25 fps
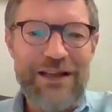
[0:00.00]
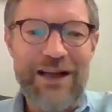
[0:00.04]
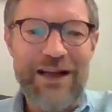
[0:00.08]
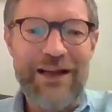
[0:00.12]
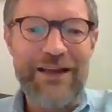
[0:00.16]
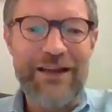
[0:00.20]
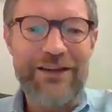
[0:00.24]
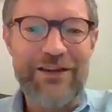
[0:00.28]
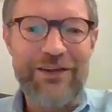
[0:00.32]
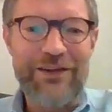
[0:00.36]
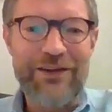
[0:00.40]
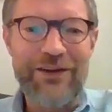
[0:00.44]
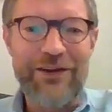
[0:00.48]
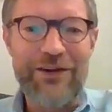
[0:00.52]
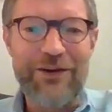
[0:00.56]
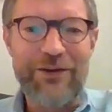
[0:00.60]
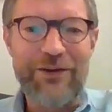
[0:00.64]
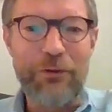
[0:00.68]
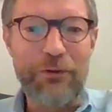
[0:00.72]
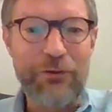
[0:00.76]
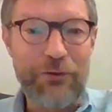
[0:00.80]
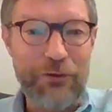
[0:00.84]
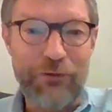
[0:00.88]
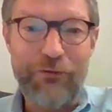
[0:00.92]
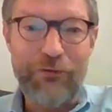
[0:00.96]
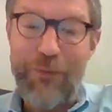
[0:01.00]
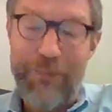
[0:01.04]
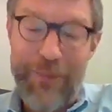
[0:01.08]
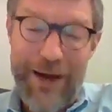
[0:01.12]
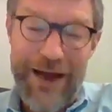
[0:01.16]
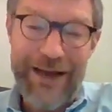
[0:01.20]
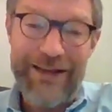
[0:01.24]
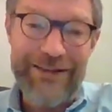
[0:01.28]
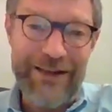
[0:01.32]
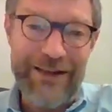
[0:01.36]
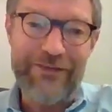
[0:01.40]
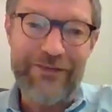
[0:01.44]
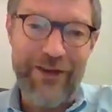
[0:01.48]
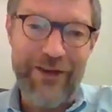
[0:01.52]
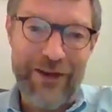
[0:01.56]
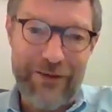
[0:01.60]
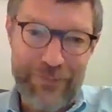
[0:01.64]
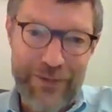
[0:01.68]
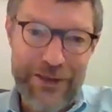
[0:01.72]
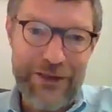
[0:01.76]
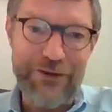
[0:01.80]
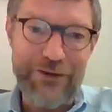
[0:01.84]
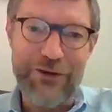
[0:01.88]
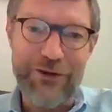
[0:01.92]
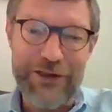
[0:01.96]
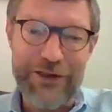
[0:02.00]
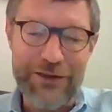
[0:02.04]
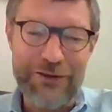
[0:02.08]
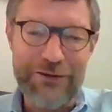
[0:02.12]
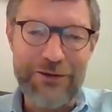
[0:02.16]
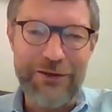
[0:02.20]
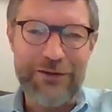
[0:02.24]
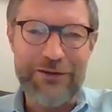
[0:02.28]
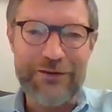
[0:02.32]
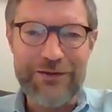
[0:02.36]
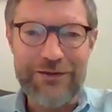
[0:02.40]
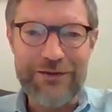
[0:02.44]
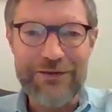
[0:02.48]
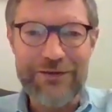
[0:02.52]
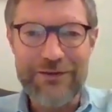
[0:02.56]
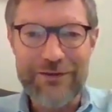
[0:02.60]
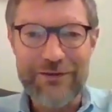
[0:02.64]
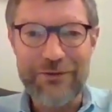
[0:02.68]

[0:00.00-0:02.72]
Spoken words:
And also for myself, I've been learning a lot.